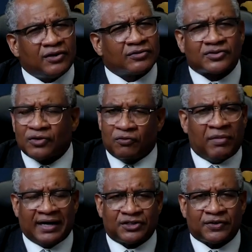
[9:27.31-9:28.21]
you so
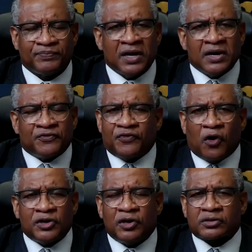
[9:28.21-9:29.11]
much
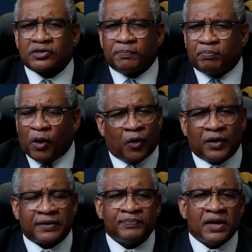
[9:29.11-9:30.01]
for your support,